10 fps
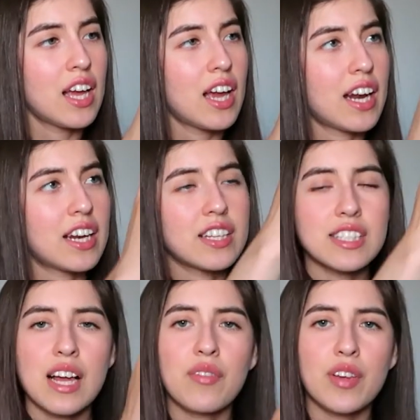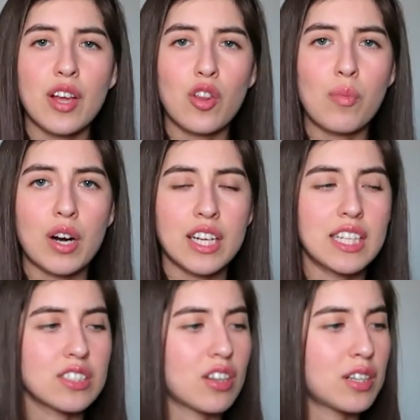and it doesn't have the yellow
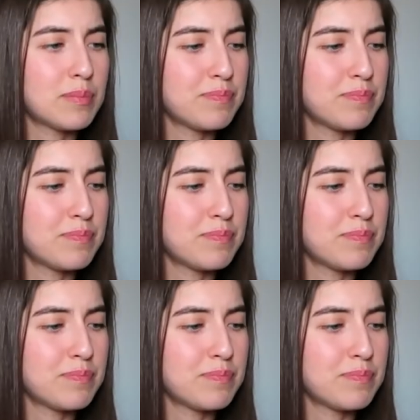markings on